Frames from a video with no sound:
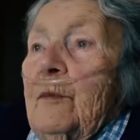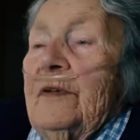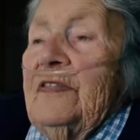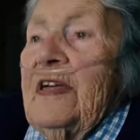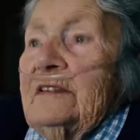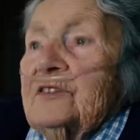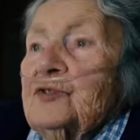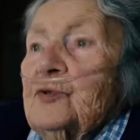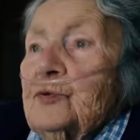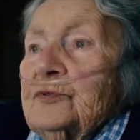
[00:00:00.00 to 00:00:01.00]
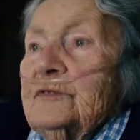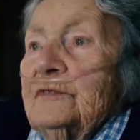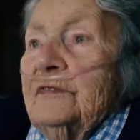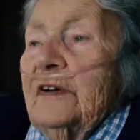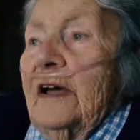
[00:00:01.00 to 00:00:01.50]
But that sort
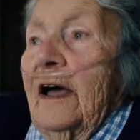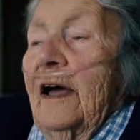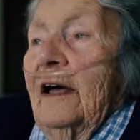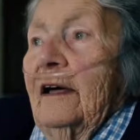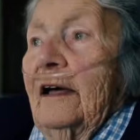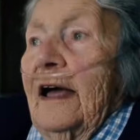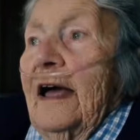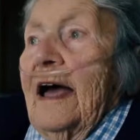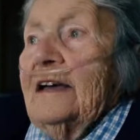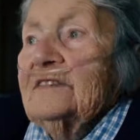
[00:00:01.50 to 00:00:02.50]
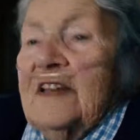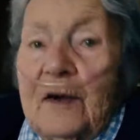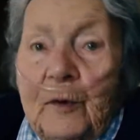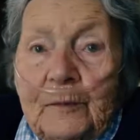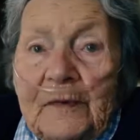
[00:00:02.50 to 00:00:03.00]
of has
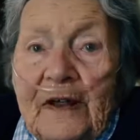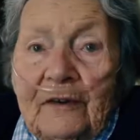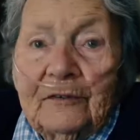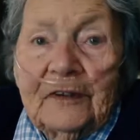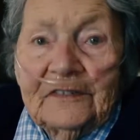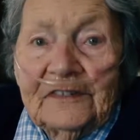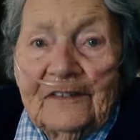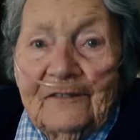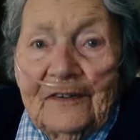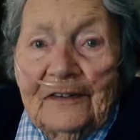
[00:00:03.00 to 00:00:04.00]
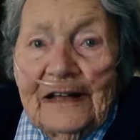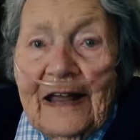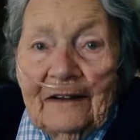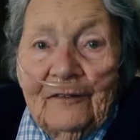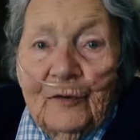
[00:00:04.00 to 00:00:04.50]
helped now because of the
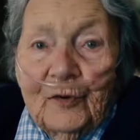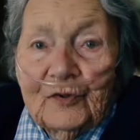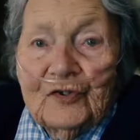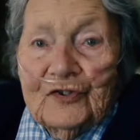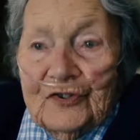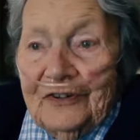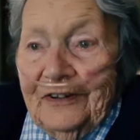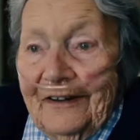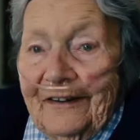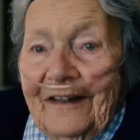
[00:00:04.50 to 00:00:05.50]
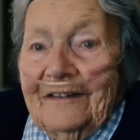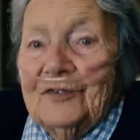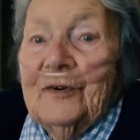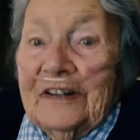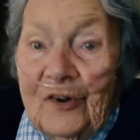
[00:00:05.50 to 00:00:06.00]
lack of oxygen,
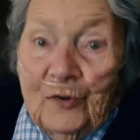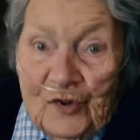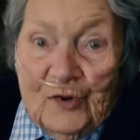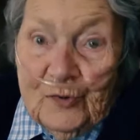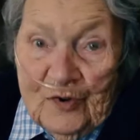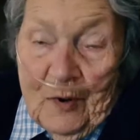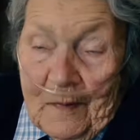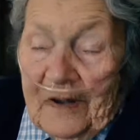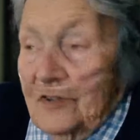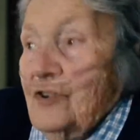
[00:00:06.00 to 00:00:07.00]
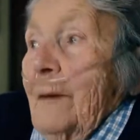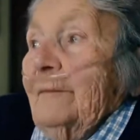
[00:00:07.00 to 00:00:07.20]
So I can't do so much.